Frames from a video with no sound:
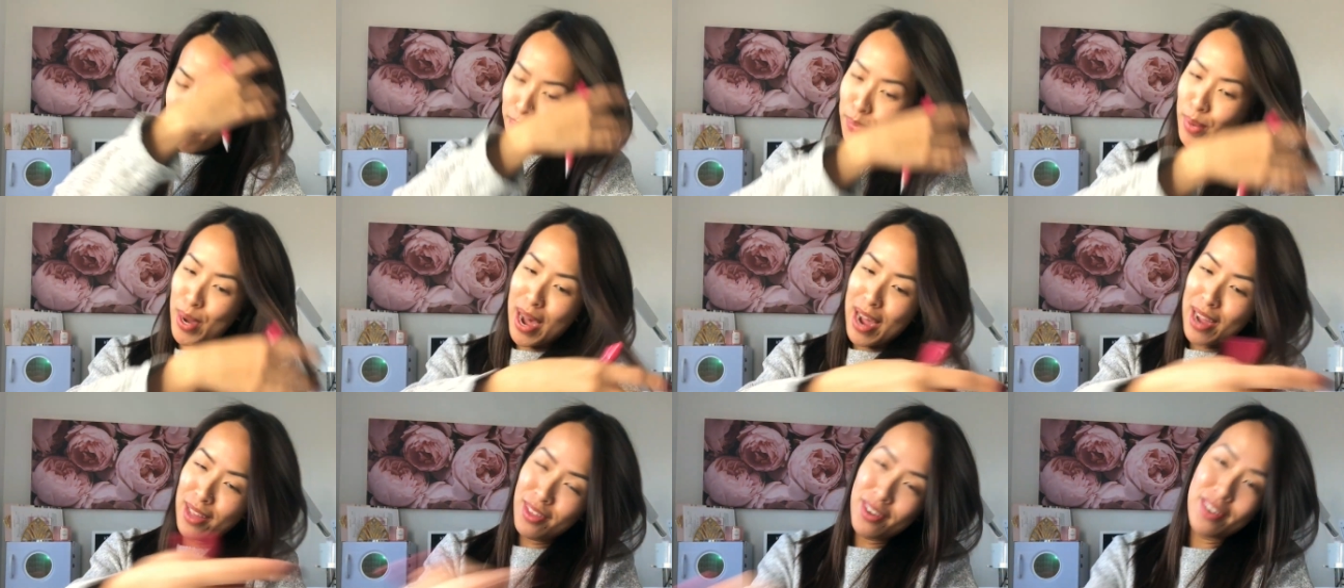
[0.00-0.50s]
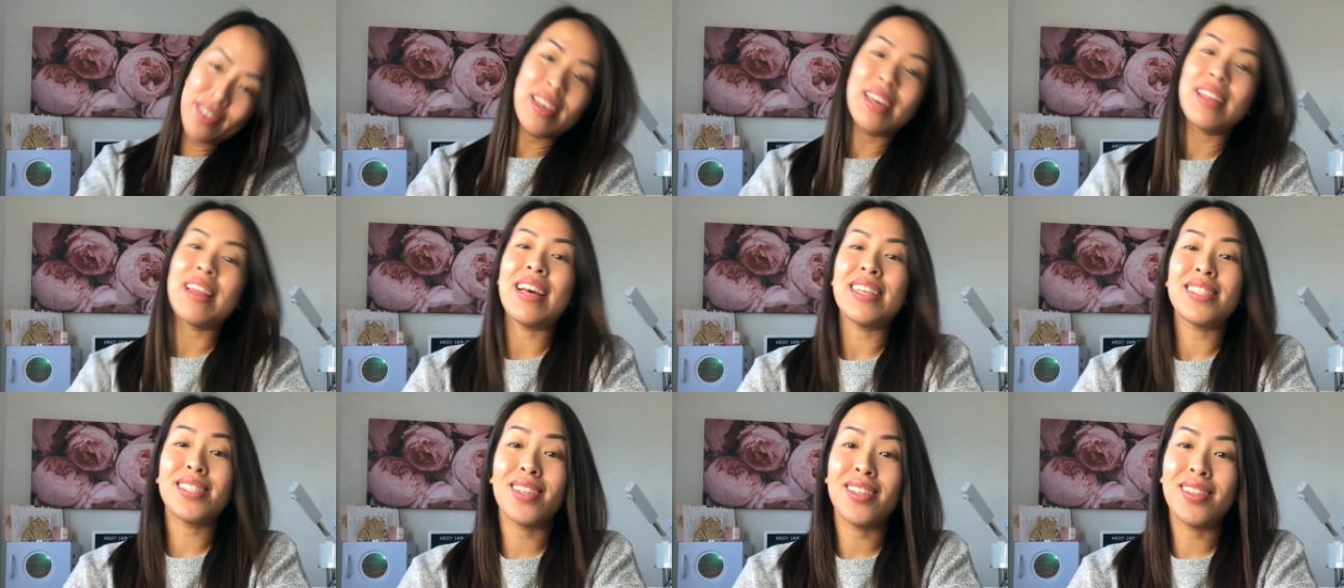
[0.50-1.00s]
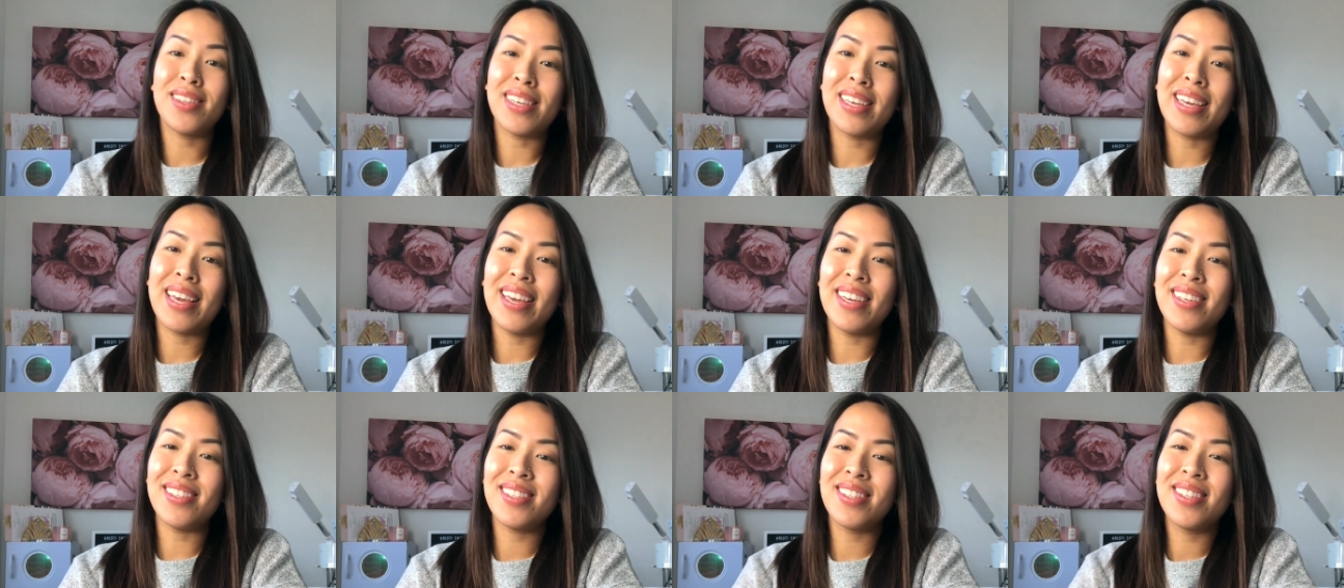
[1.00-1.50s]
But I learned that that's not the
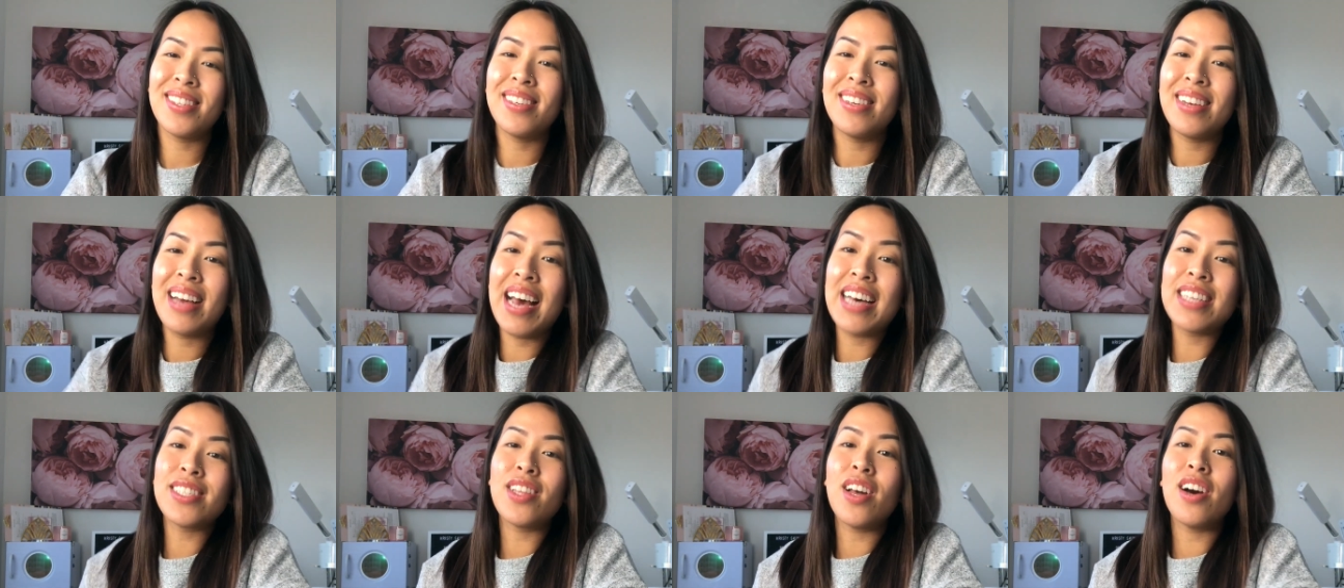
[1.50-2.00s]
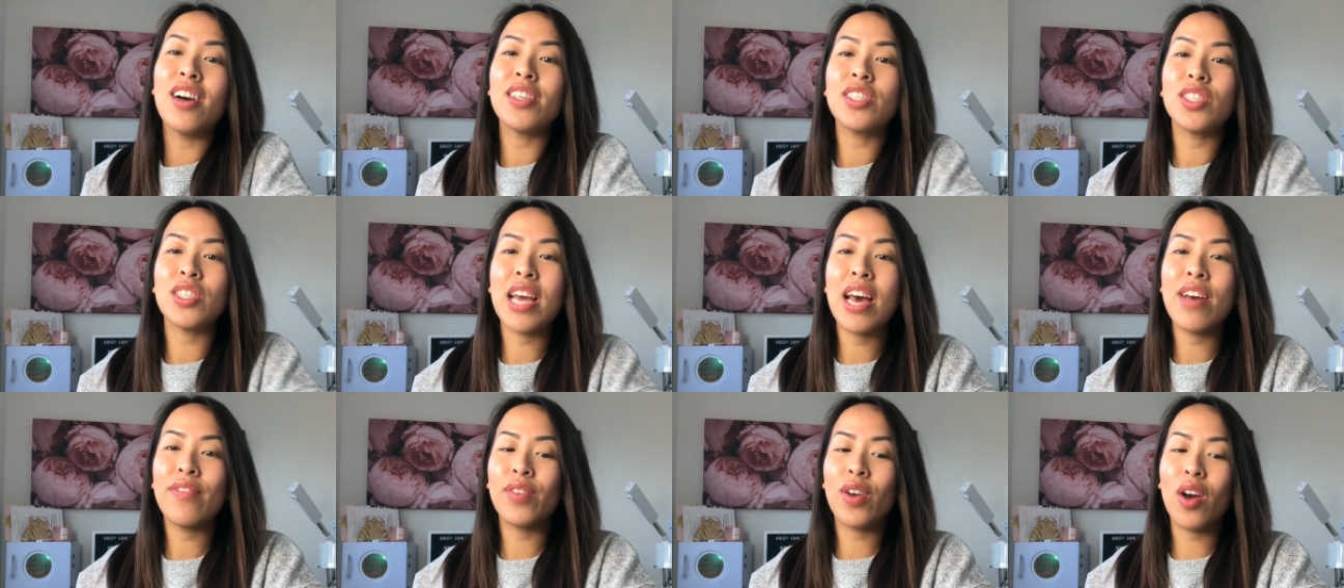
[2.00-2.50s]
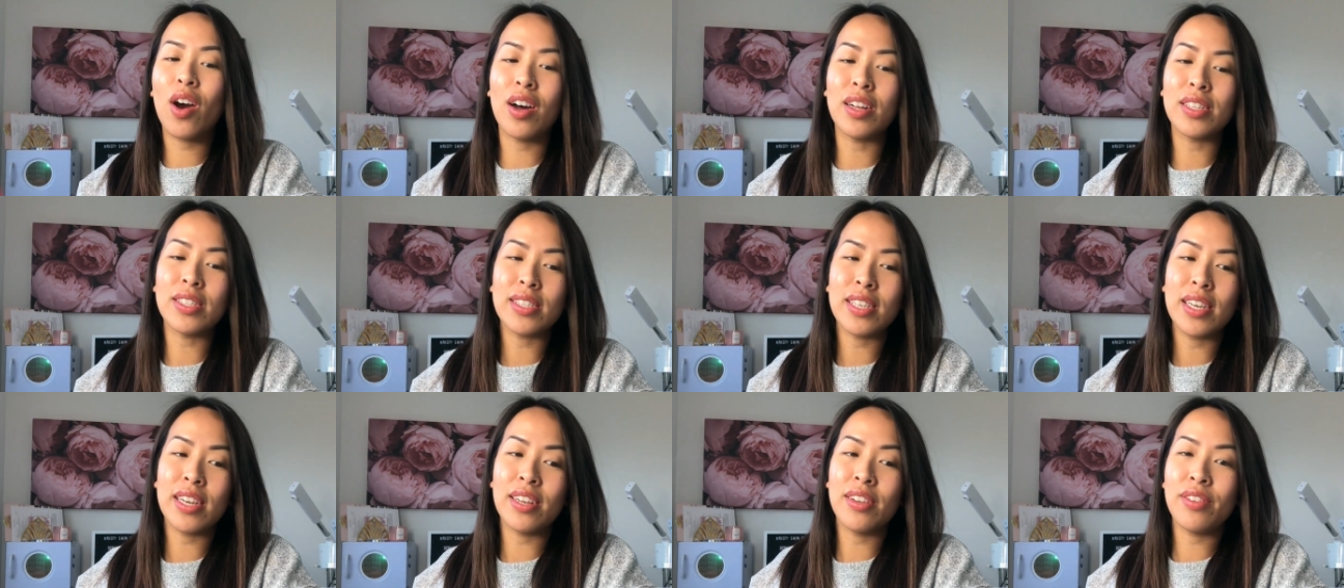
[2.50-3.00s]
case. As long as you have
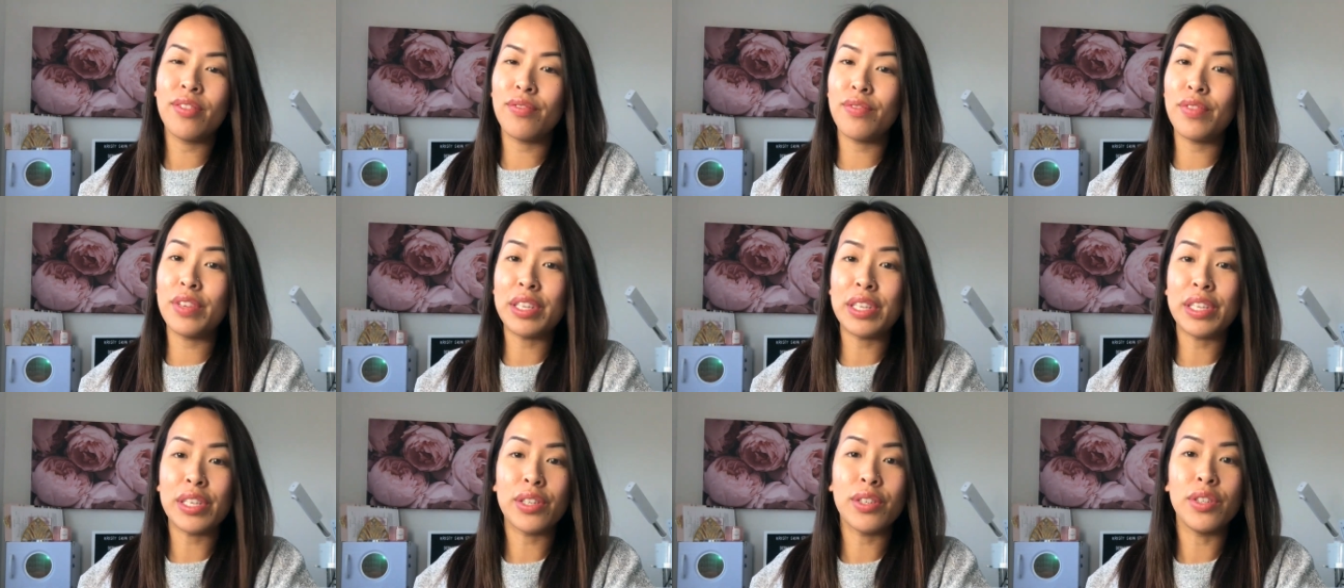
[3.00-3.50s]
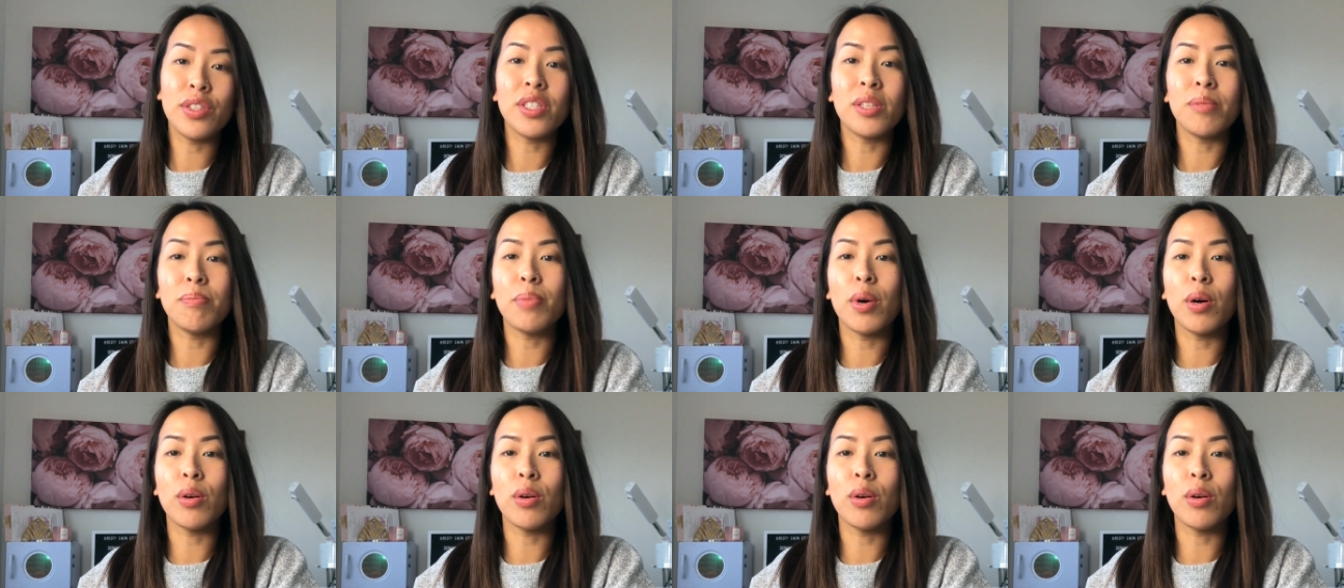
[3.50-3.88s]
content, videos, and